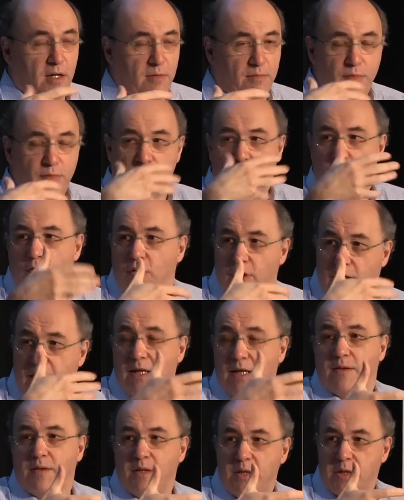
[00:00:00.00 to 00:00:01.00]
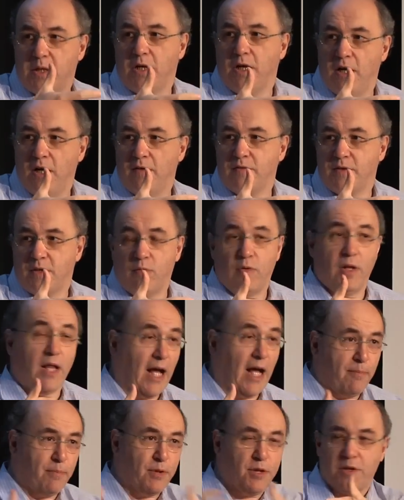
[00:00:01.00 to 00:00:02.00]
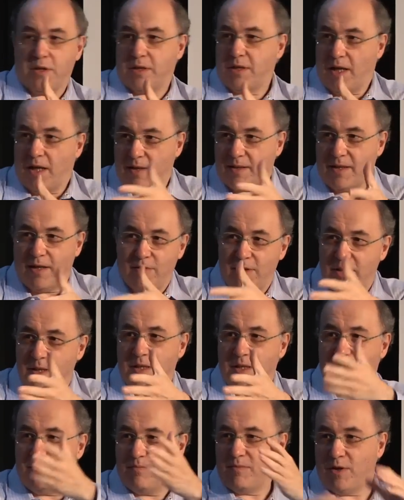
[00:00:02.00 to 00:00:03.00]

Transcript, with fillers: you know, looking at these curves that will happen, just like there is in,